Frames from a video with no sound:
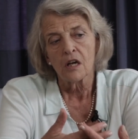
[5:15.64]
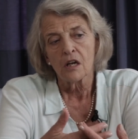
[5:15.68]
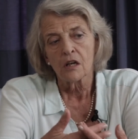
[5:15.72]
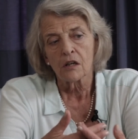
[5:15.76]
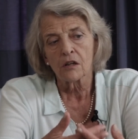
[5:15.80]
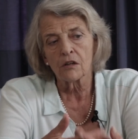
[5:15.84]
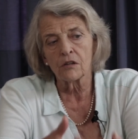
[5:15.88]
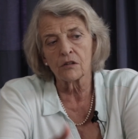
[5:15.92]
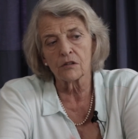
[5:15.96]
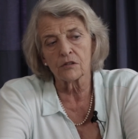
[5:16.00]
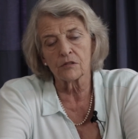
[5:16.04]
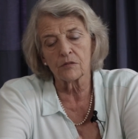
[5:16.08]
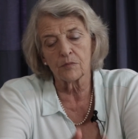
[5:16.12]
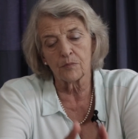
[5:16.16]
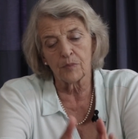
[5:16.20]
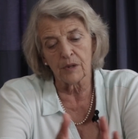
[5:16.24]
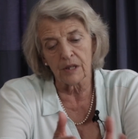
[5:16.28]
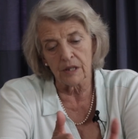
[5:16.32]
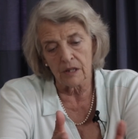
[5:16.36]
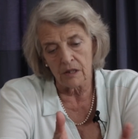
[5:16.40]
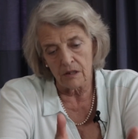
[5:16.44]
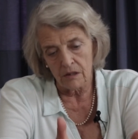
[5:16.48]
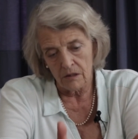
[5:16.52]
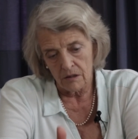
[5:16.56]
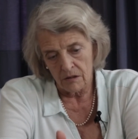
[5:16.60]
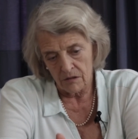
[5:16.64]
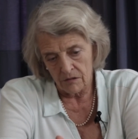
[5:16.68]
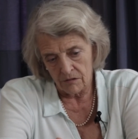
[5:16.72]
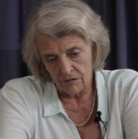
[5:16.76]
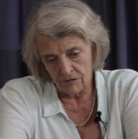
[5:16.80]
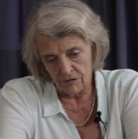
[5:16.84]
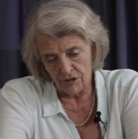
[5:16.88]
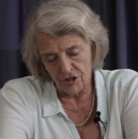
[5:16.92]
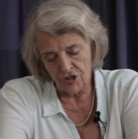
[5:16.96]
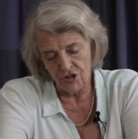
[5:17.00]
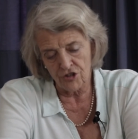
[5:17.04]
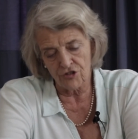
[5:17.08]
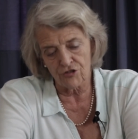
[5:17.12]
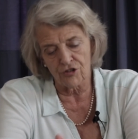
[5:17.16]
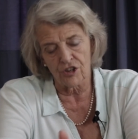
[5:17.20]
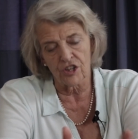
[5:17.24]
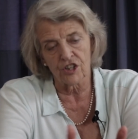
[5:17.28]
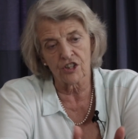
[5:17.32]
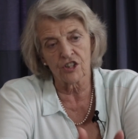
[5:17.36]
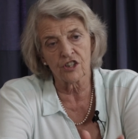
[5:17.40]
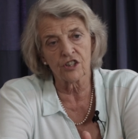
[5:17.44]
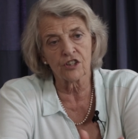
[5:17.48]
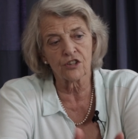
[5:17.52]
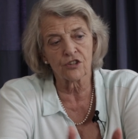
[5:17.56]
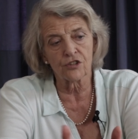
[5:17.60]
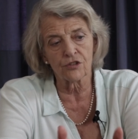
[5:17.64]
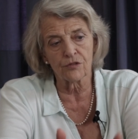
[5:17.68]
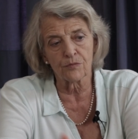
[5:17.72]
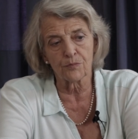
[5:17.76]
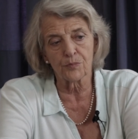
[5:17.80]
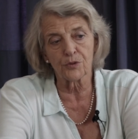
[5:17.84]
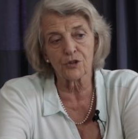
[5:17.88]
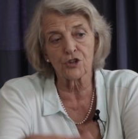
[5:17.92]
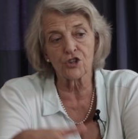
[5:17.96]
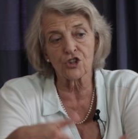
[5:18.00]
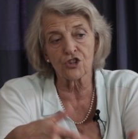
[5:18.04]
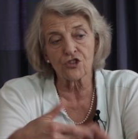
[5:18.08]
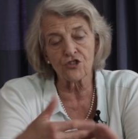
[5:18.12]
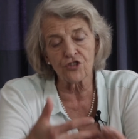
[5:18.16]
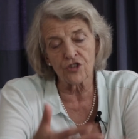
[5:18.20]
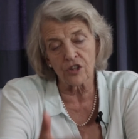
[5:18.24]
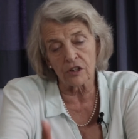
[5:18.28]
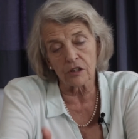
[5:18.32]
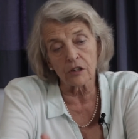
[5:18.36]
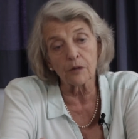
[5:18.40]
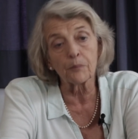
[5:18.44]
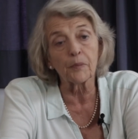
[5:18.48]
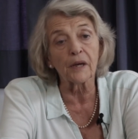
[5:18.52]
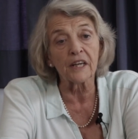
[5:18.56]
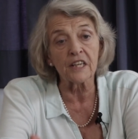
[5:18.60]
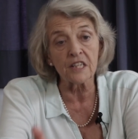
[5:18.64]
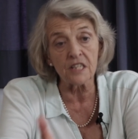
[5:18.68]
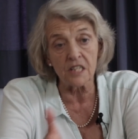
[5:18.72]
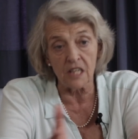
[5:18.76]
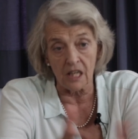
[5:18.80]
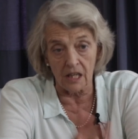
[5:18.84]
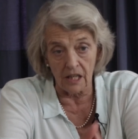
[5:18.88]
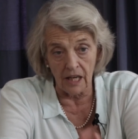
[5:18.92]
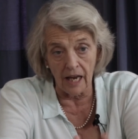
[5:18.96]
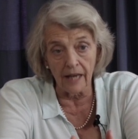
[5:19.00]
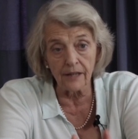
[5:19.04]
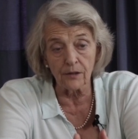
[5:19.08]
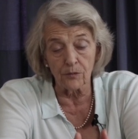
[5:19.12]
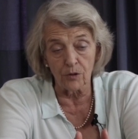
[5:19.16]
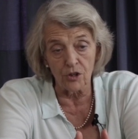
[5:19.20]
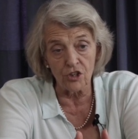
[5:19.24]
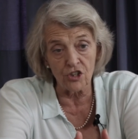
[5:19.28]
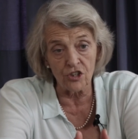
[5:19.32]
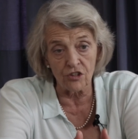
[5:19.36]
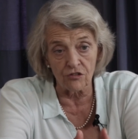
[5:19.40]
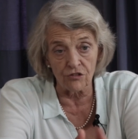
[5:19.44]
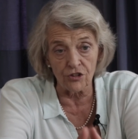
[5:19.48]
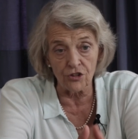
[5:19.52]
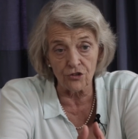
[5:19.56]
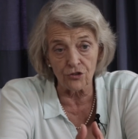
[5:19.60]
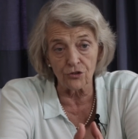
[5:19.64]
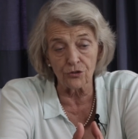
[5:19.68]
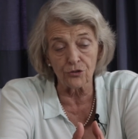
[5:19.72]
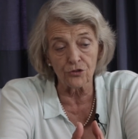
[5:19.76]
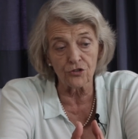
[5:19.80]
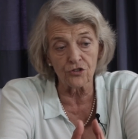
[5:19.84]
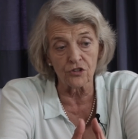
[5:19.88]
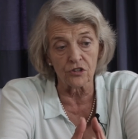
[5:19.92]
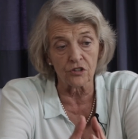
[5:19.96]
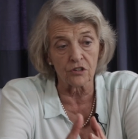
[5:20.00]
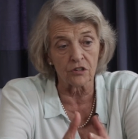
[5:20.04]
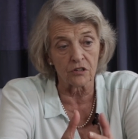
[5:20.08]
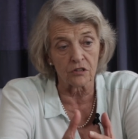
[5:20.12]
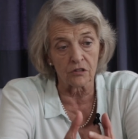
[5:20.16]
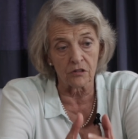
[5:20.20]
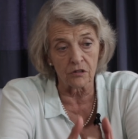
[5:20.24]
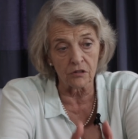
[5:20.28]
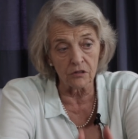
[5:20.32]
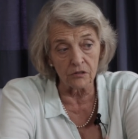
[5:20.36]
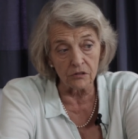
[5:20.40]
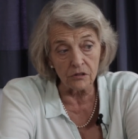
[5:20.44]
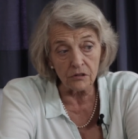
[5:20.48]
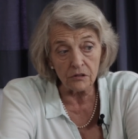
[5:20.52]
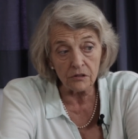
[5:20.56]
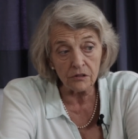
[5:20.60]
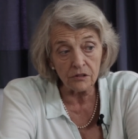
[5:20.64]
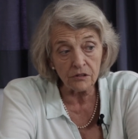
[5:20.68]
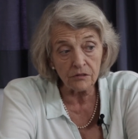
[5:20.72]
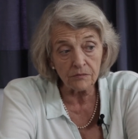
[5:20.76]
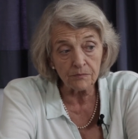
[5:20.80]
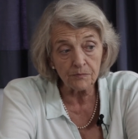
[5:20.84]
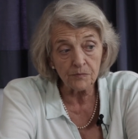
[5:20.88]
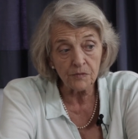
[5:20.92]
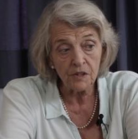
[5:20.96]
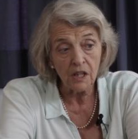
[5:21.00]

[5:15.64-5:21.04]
could be restricted to producing the basic language resources and tools,